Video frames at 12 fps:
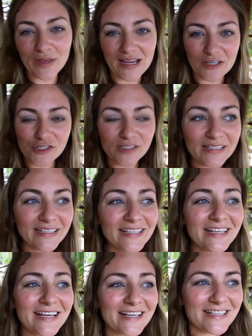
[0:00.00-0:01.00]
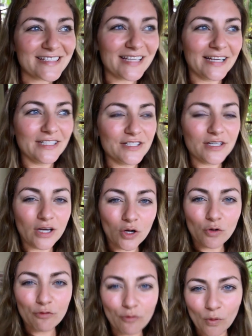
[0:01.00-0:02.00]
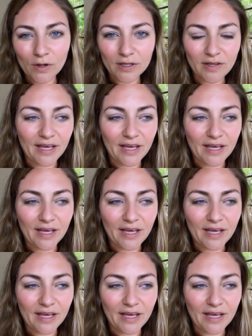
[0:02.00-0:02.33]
We actually decided to go for